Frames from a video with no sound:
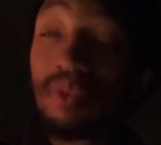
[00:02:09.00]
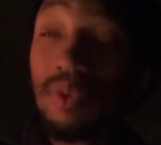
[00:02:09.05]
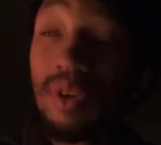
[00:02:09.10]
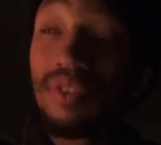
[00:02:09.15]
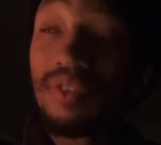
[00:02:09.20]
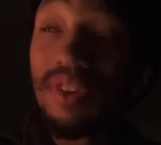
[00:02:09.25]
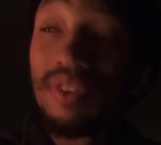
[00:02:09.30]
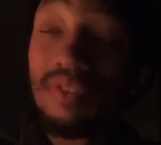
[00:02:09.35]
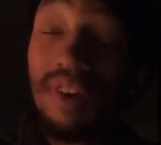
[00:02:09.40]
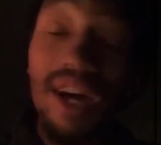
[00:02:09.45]

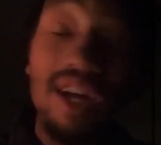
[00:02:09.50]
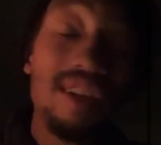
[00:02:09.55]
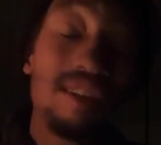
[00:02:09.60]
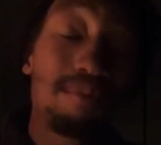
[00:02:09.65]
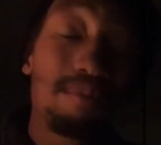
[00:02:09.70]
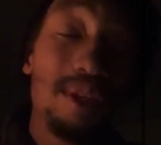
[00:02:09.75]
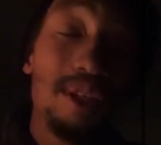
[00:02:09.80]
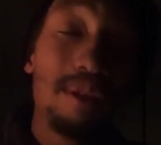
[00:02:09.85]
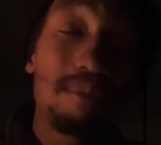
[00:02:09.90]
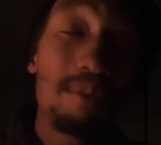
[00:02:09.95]
we've
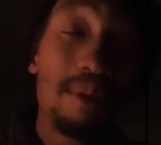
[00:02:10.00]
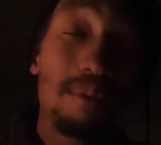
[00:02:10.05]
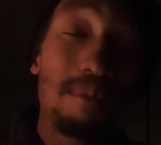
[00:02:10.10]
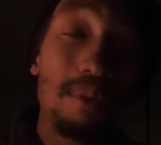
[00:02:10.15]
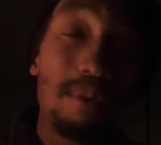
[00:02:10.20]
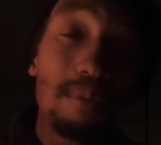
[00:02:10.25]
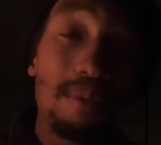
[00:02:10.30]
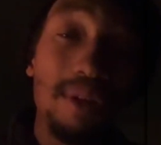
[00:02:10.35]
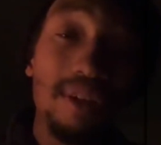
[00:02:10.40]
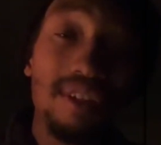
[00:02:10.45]
invited many
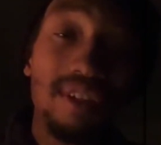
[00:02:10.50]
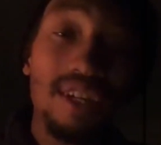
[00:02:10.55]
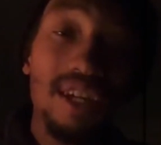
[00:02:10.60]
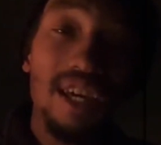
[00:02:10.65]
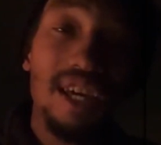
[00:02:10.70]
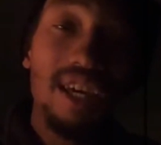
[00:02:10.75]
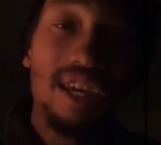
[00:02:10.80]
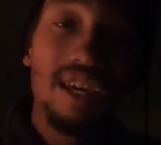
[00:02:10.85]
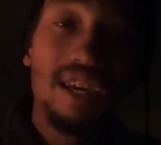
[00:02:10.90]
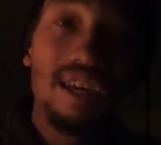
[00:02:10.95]
people, but
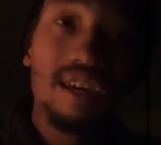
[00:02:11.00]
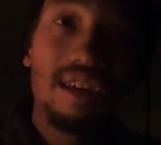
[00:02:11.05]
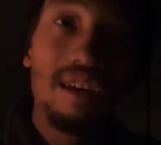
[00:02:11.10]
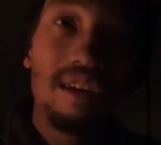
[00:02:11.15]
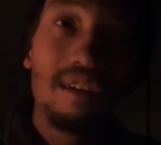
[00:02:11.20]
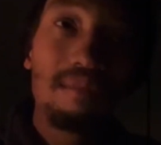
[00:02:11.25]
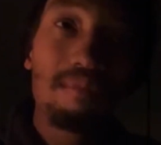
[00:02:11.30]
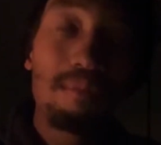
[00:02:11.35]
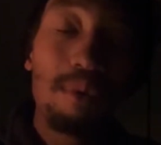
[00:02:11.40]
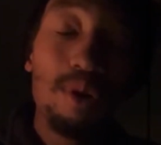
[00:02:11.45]

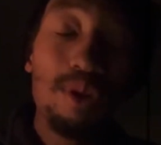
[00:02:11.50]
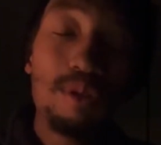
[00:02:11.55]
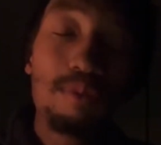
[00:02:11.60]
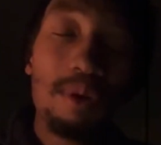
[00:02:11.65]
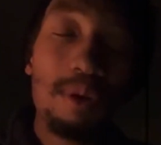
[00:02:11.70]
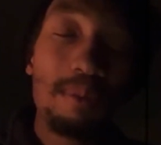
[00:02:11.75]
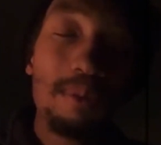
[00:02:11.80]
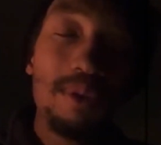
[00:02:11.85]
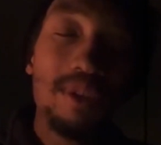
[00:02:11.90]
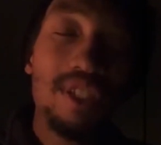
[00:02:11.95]
most
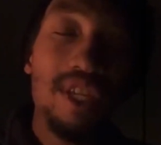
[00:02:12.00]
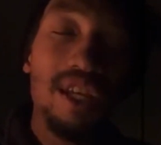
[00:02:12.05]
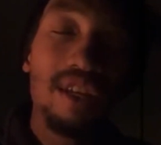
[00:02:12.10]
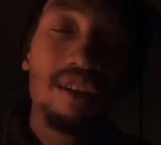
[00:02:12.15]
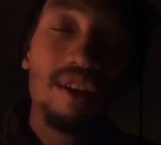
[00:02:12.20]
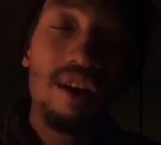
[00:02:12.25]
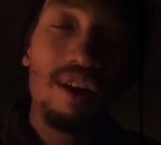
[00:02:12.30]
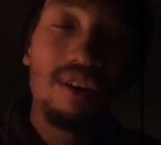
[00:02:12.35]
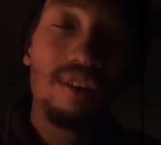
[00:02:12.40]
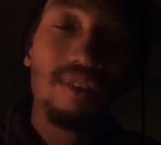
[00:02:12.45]
people
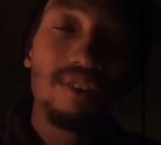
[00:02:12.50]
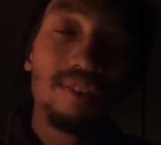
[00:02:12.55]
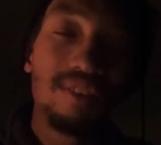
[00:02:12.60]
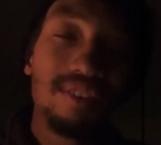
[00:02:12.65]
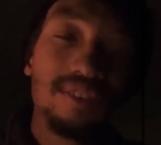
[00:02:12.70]
said no.